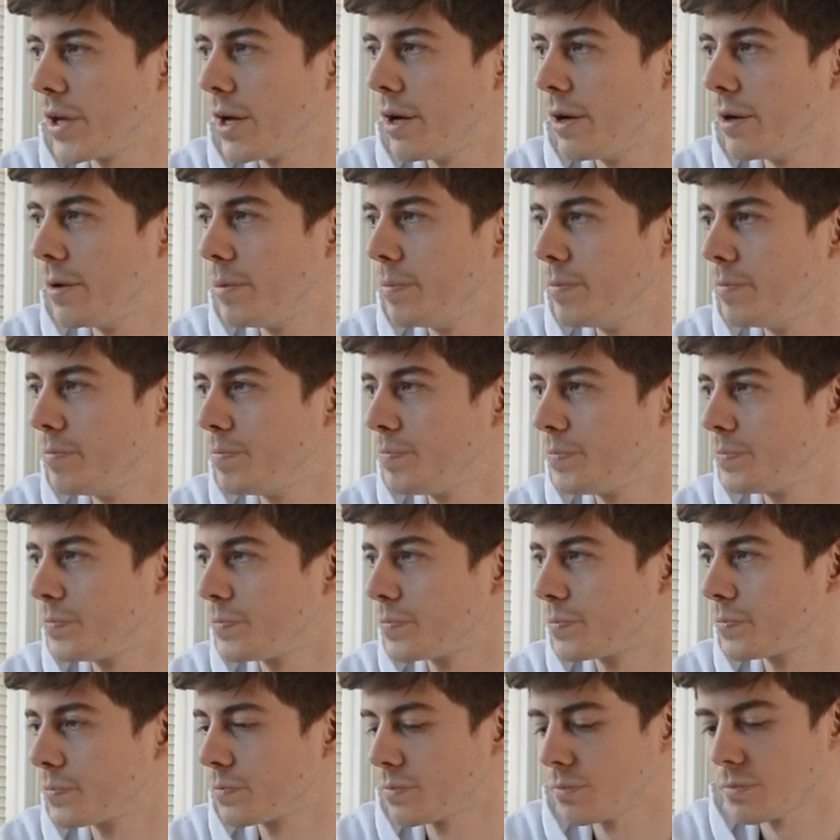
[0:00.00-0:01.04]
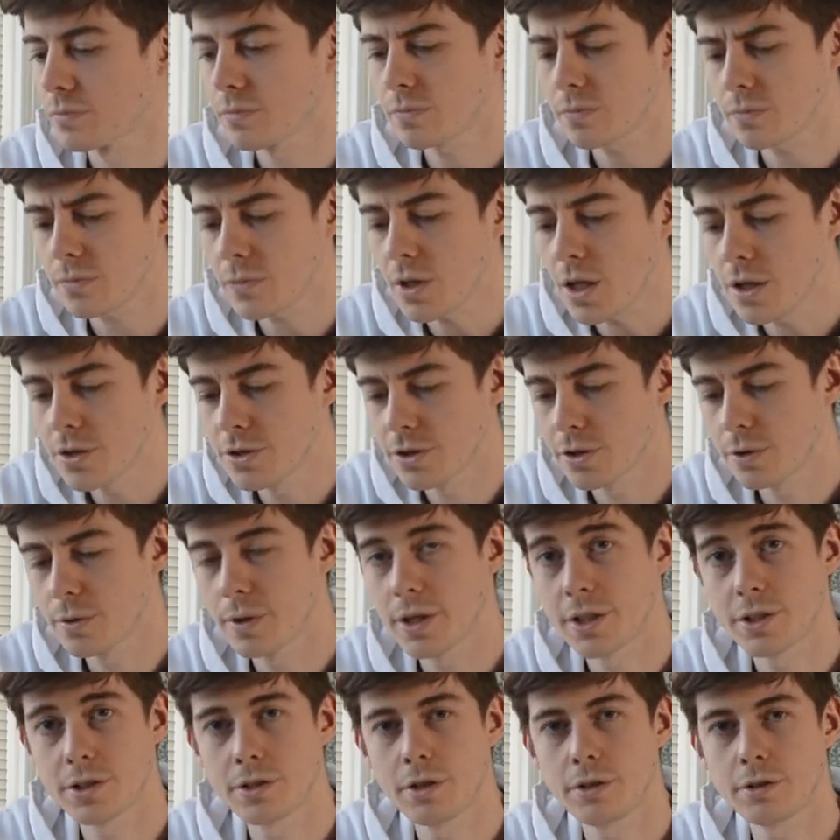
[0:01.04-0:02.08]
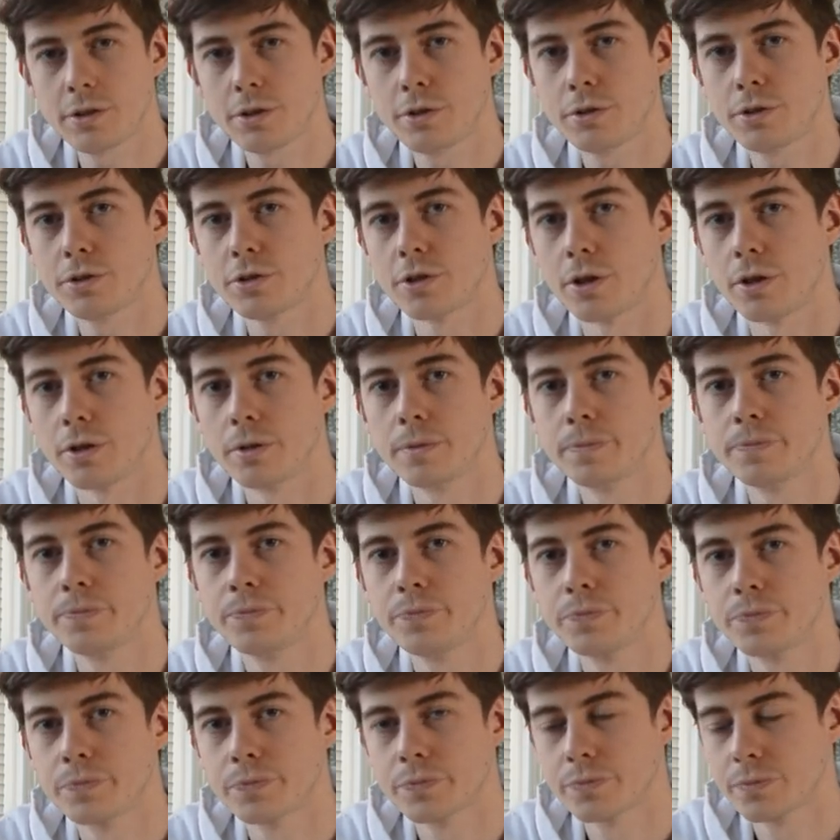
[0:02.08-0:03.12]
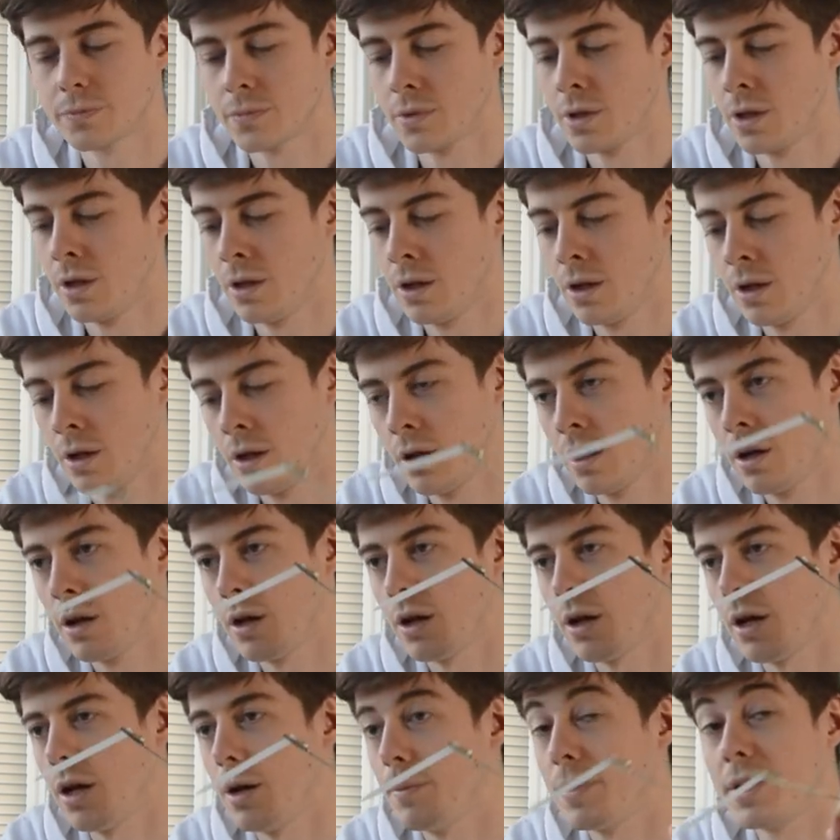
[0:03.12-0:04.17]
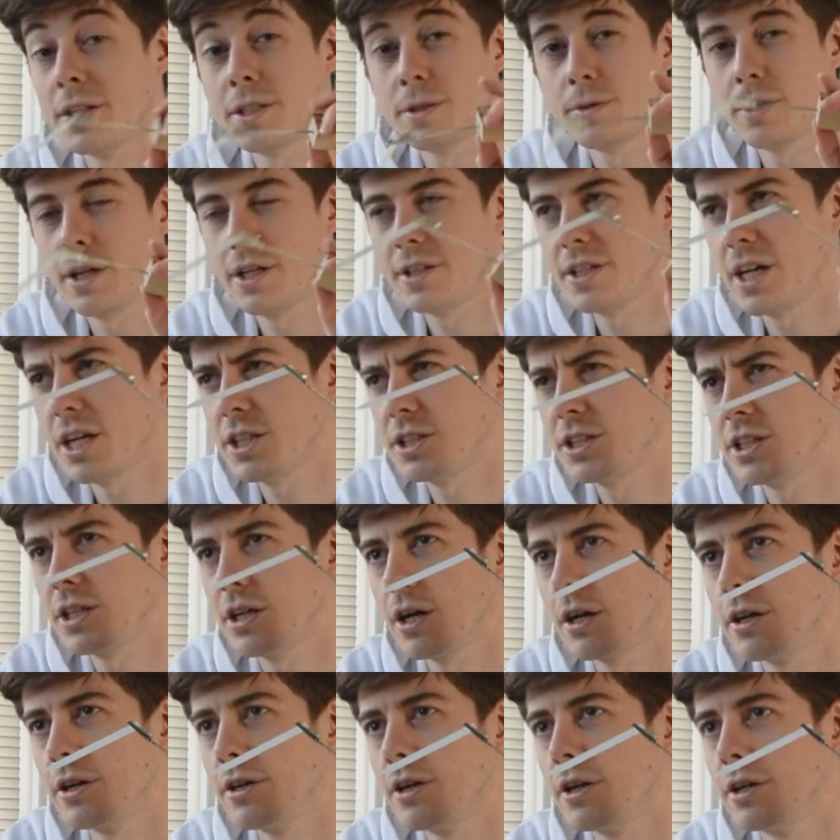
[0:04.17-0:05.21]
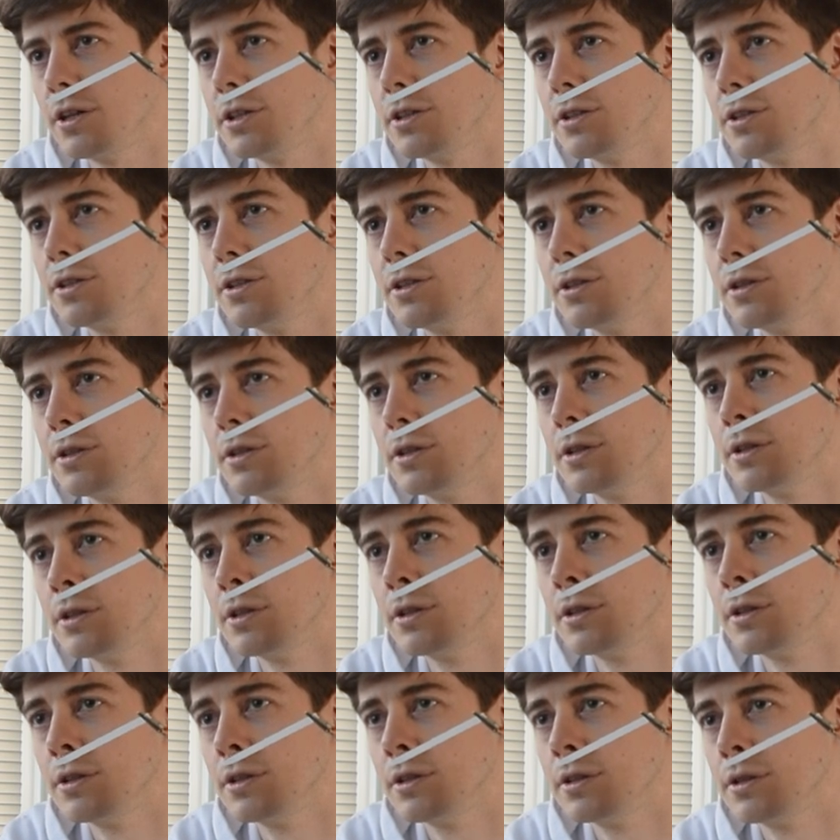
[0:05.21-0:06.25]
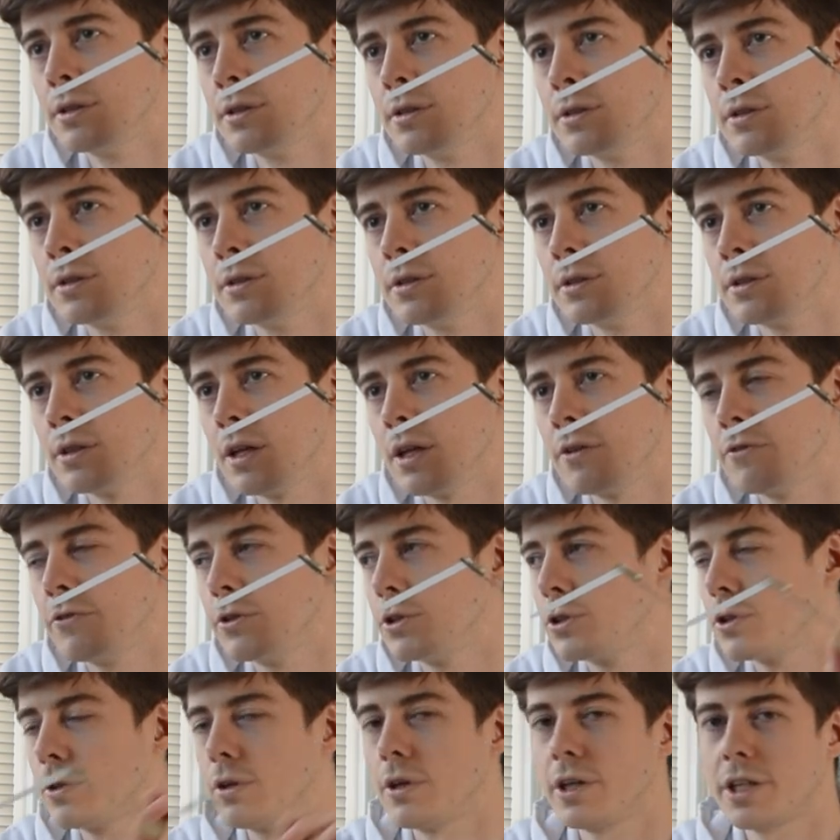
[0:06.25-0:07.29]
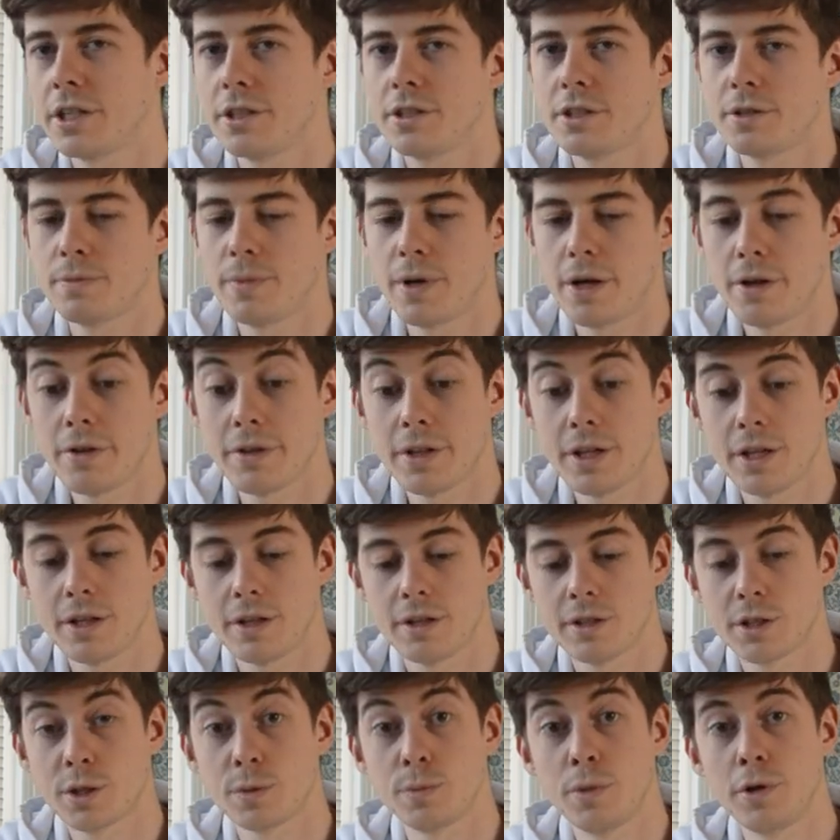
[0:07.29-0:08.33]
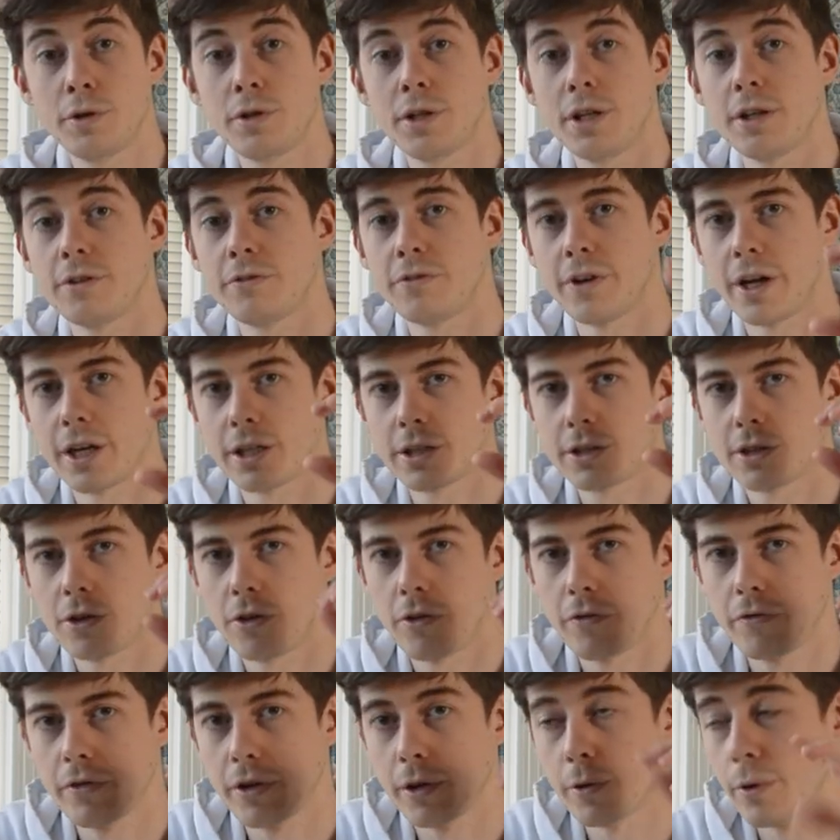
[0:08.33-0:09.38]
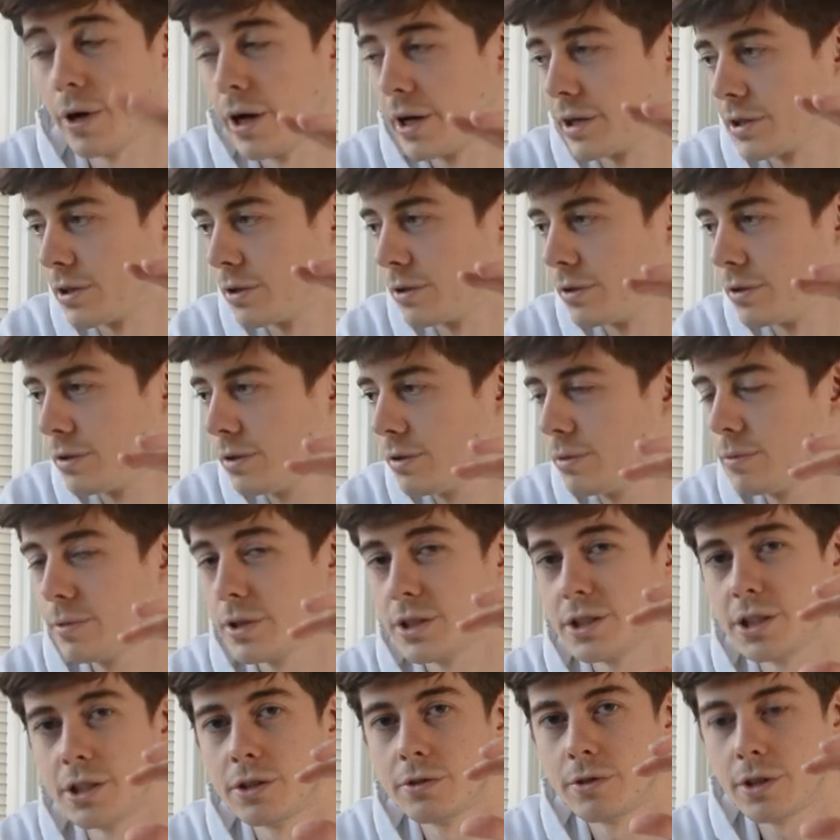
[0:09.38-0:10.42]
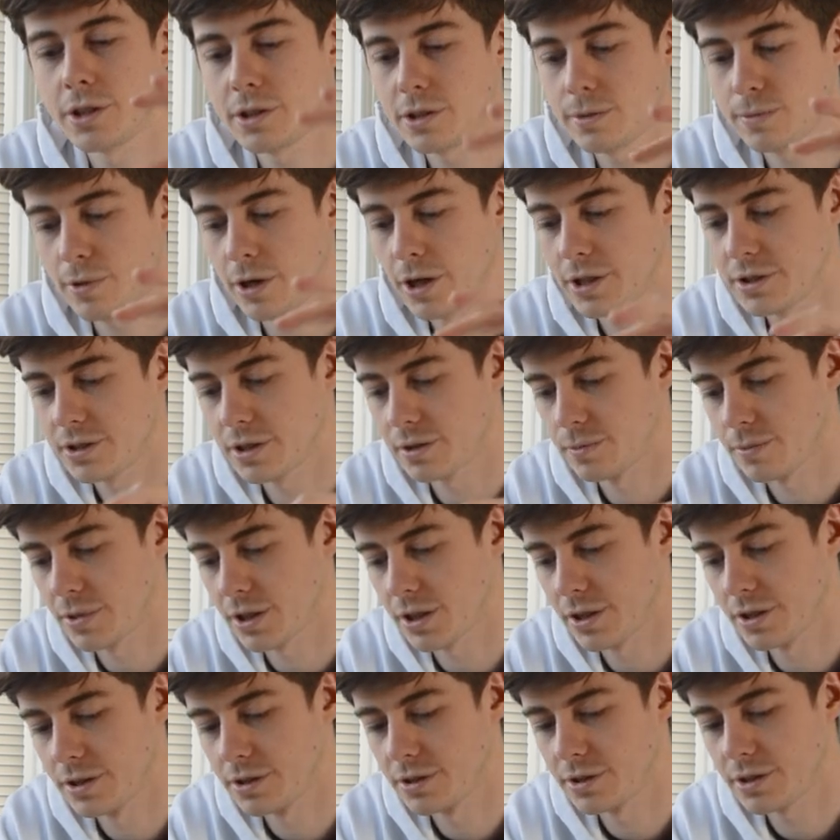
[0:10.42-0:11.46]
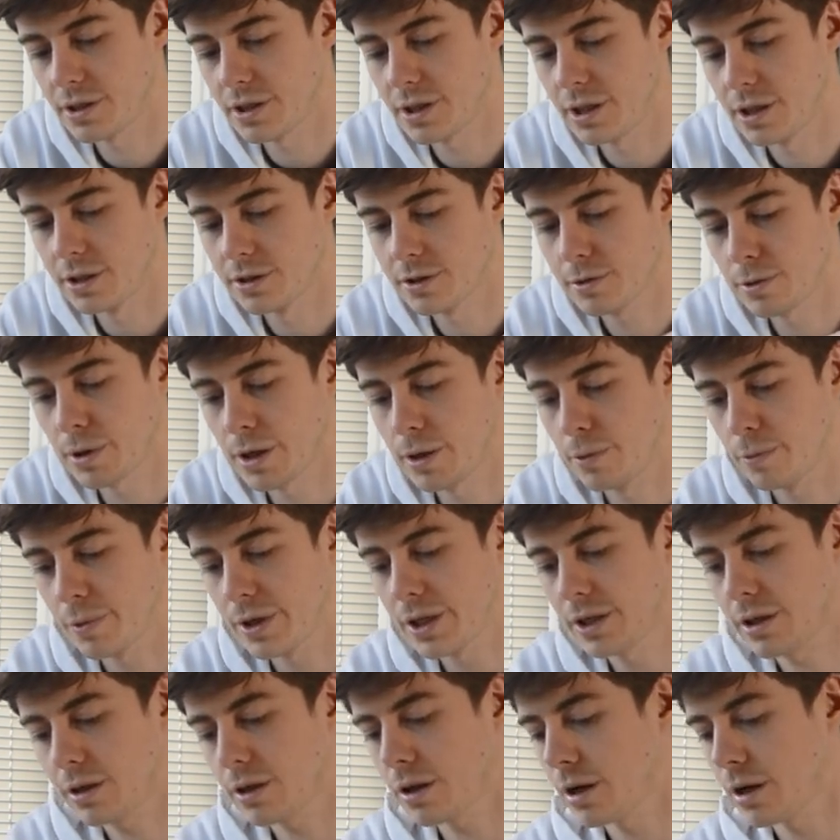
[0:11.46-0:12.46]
So it's not too strong, but it's actually kind of nice. And for sure I can smell the smoky effect of the guaiacol, which is really surprising because it's quite weak.